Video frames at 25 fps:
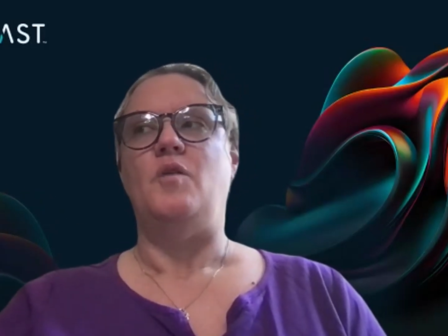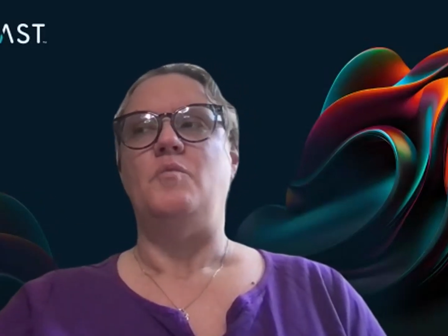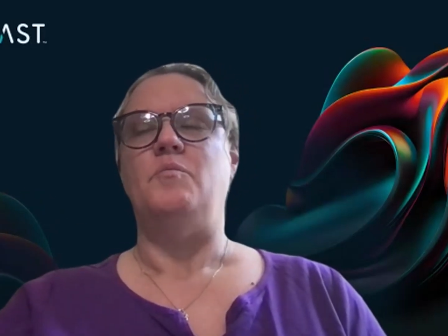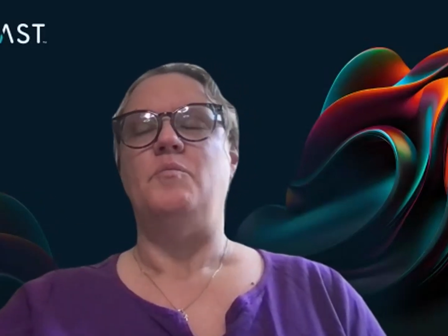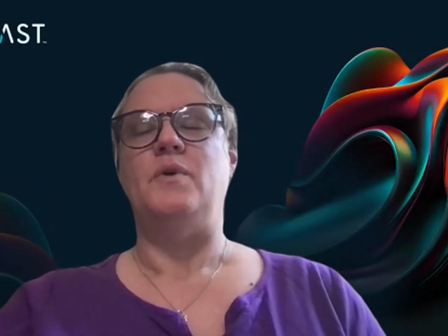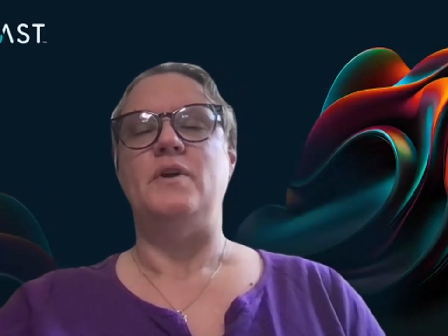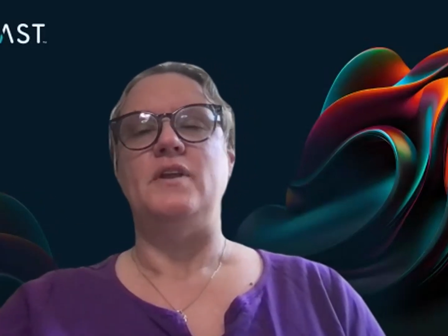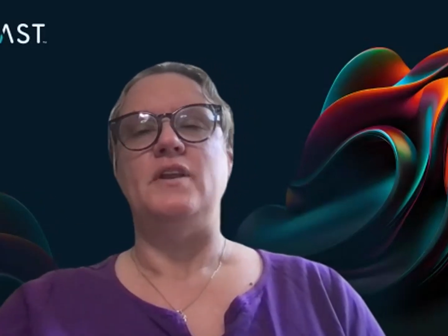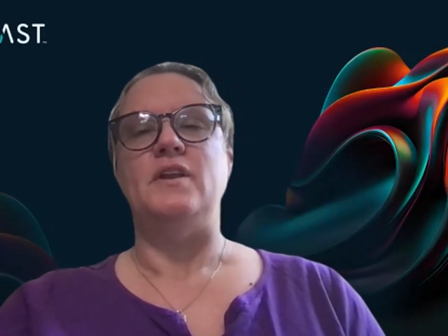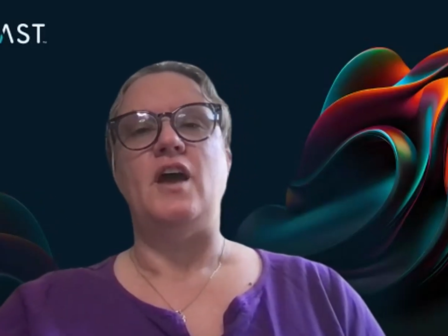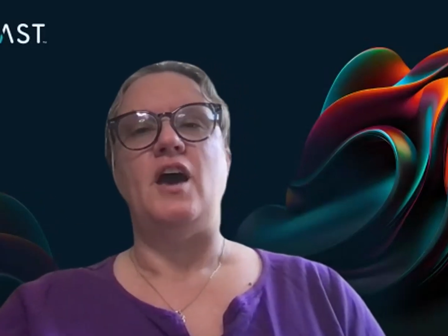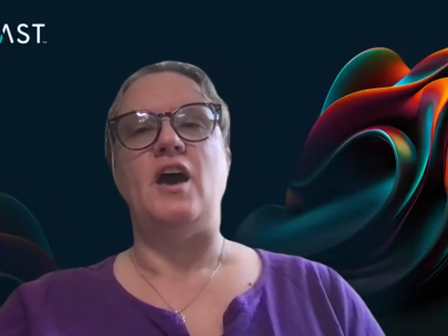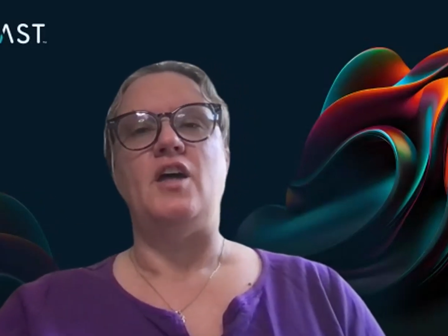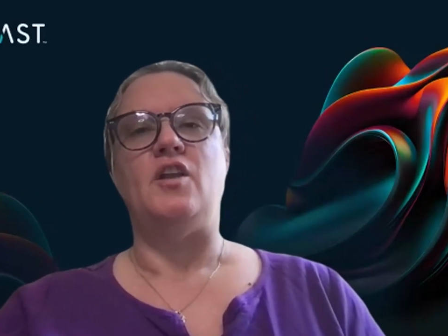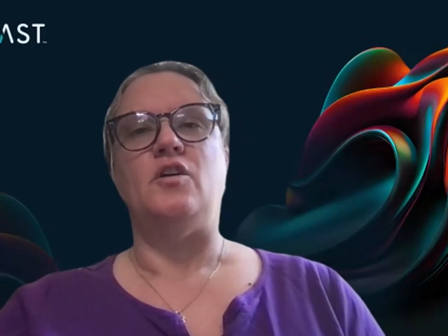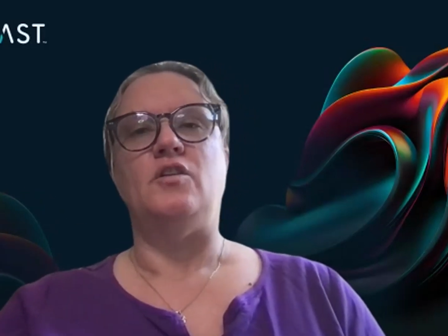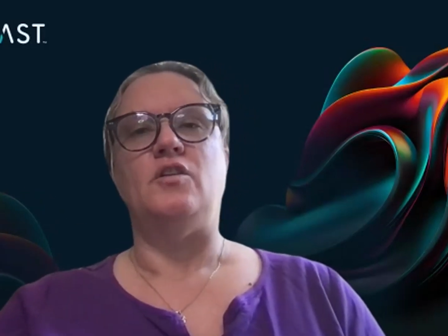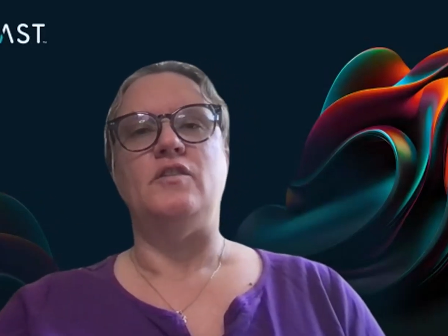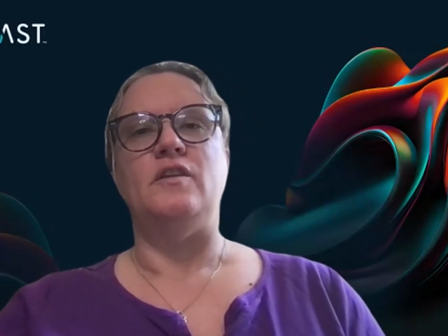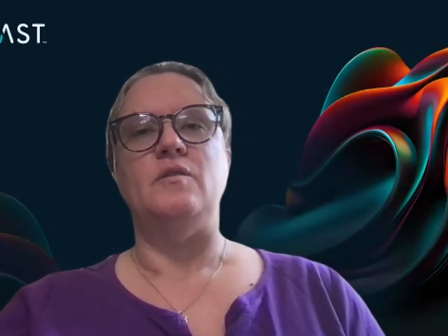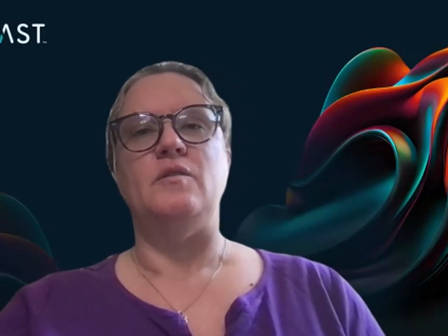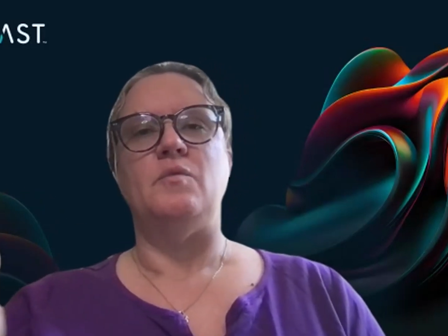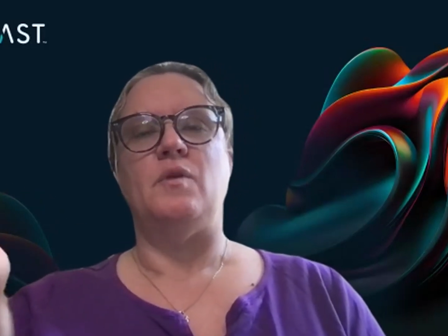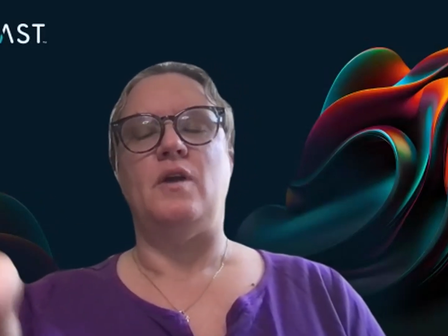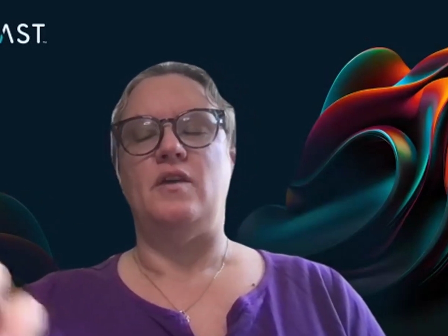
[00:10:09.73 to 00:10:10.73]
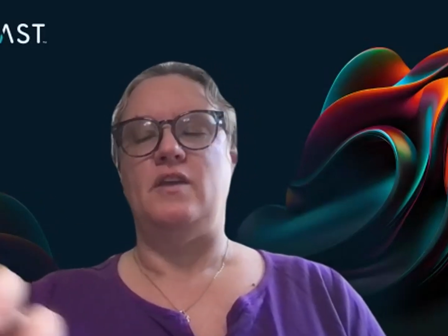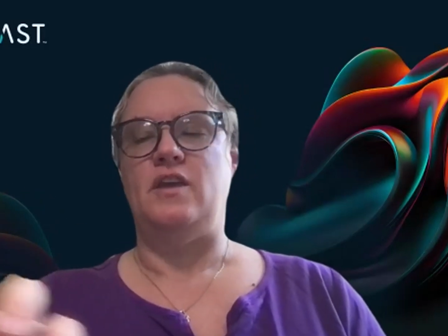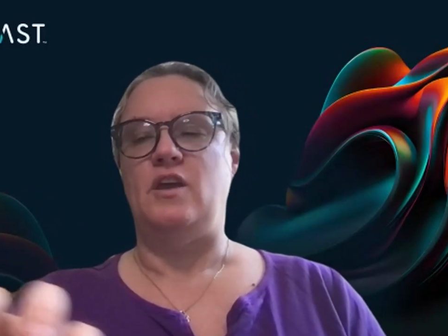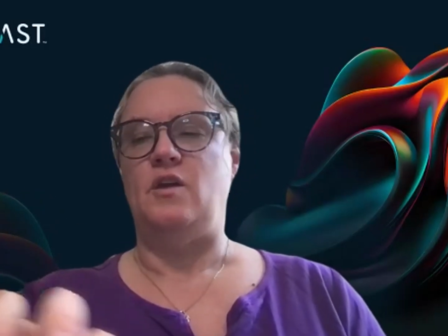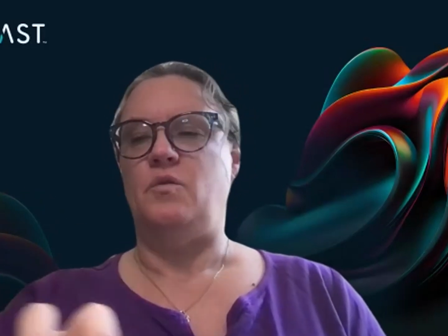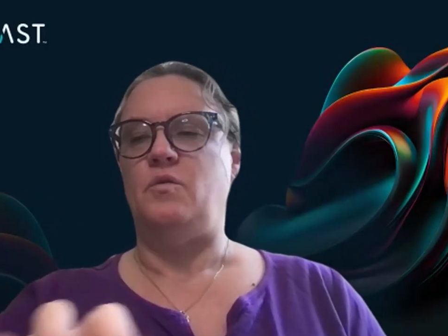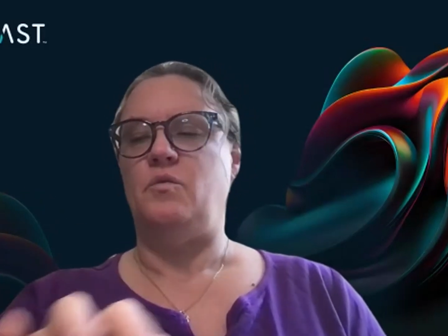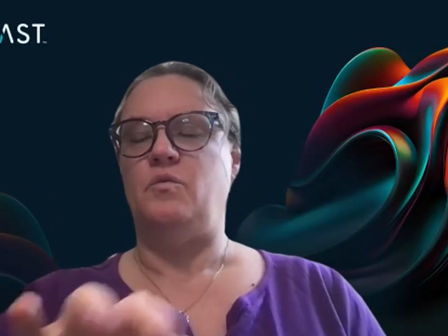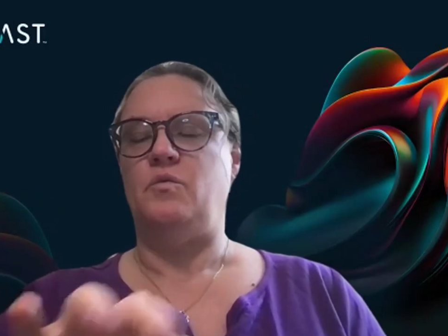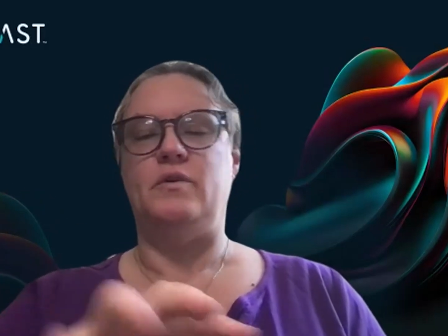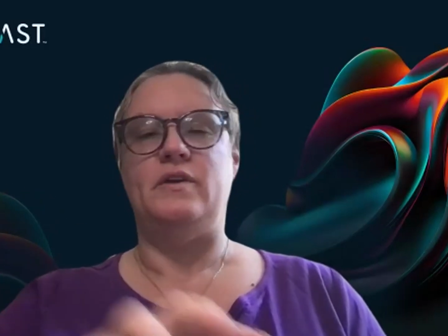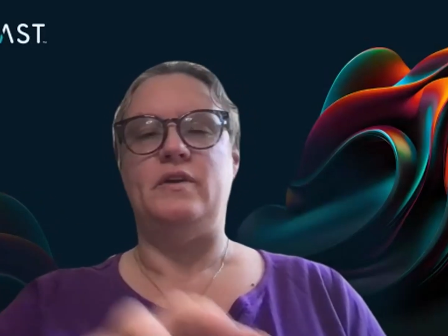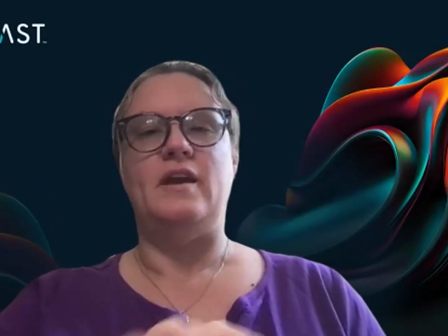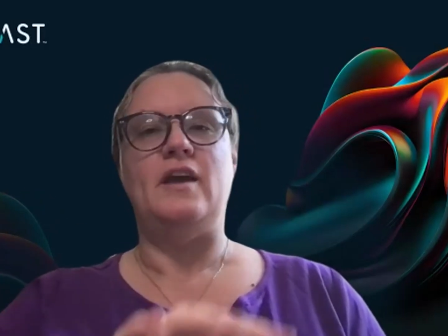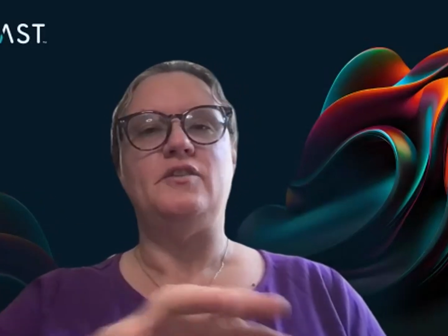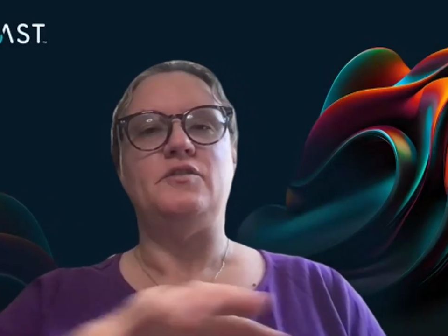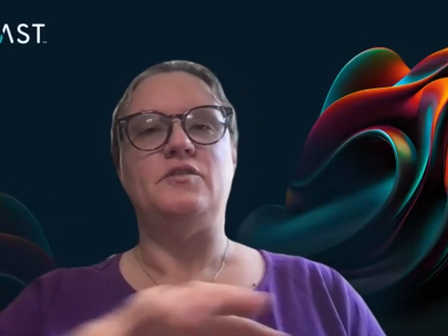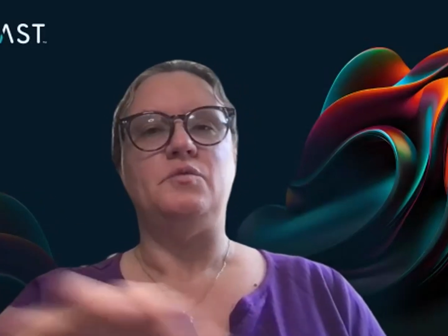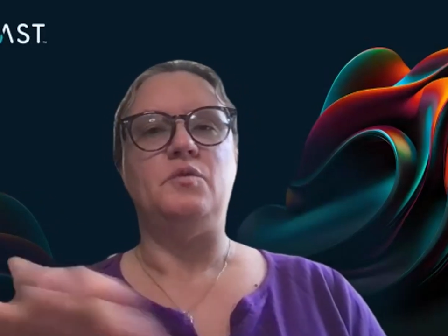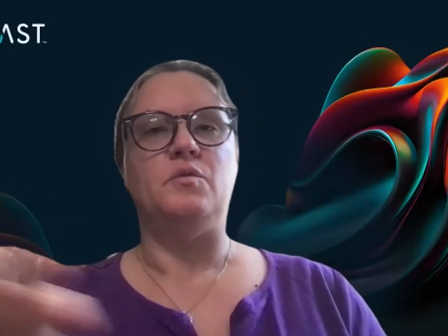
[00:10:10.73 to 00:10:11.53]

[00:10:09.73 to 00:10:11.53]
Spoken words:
but not only, yes,